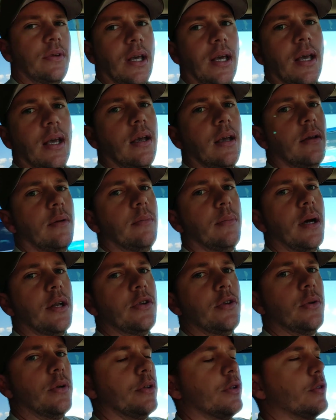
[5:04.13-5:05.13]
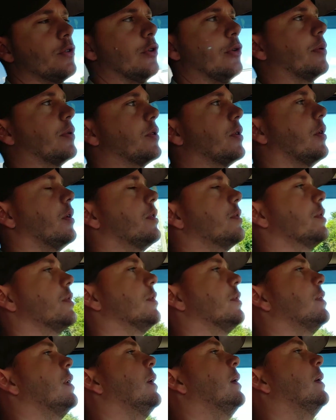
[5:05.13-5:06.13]
gained by doing the
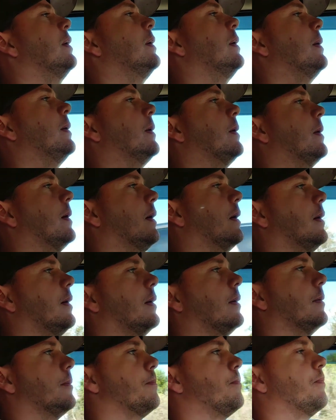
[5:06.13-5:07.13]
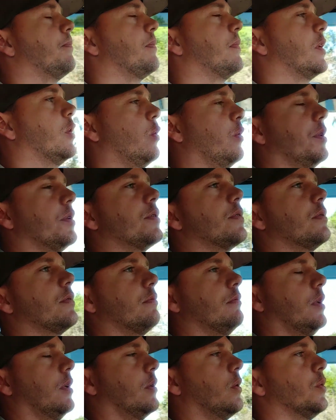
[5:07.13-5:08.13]
supercharger. doing this,
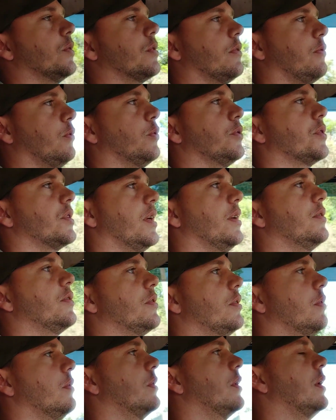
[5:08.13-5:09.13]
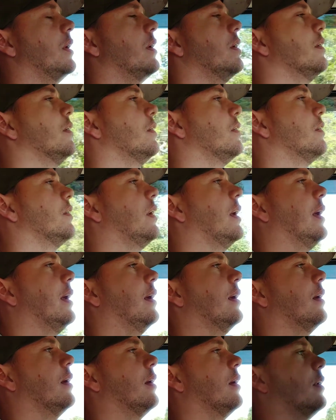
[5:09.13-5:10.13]
of course, the full stage 2 kit,
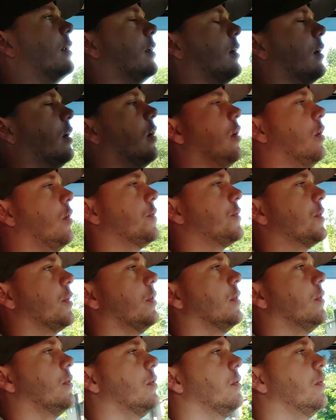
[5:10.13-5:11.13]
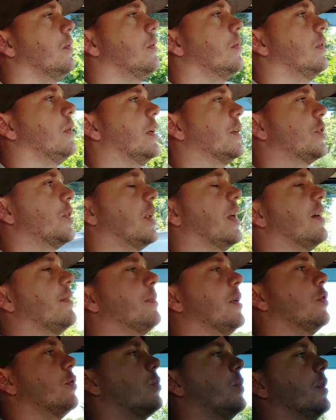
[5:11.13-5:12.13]
and also I should have
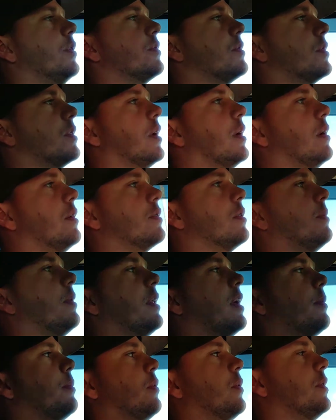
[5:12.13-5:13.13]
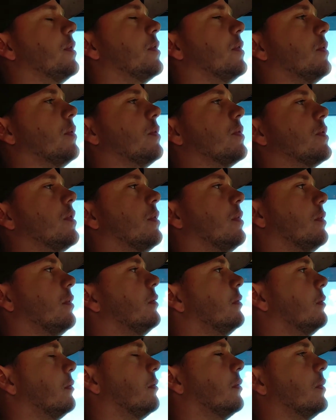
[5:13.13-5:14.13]
my new wheels and tires on by that point too. So
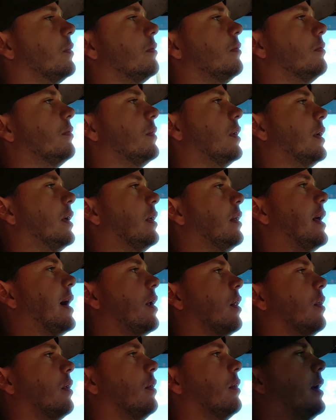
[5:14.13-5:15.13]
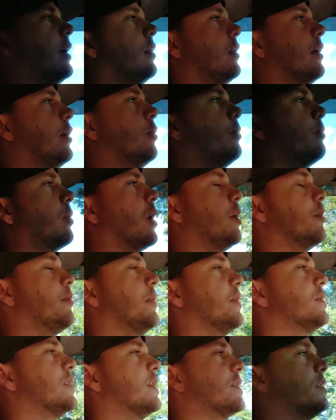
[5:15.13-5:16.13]
that'll help probably
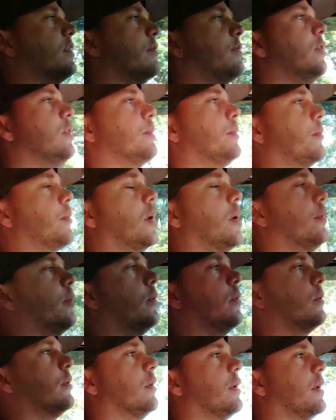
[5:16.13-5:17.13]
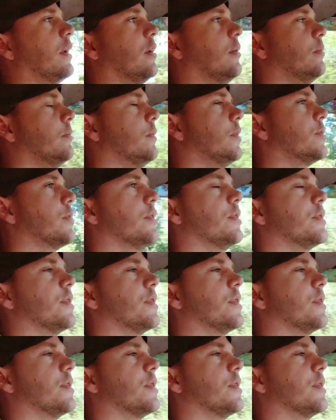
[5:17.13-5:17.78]
my 60 foot, but probably won't really help much on the